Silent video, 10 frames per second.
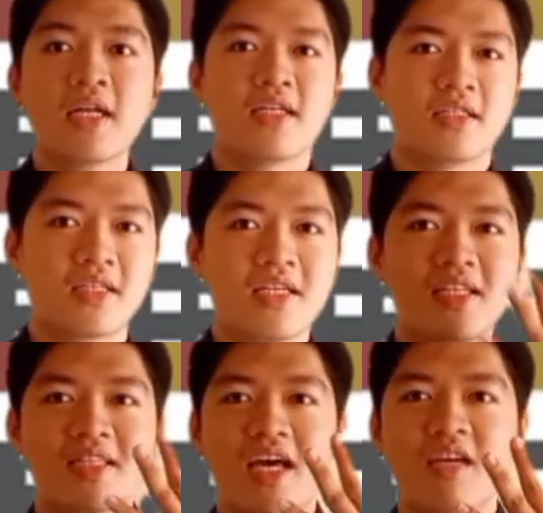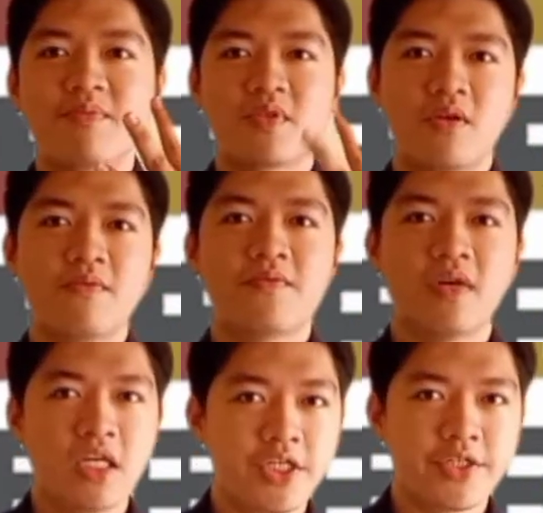The Three Types of
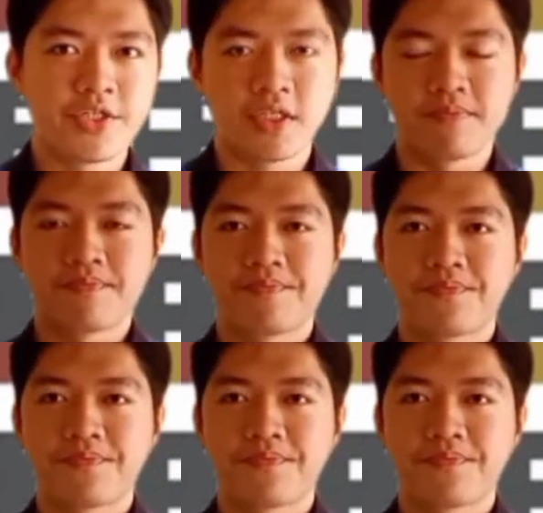Leadership.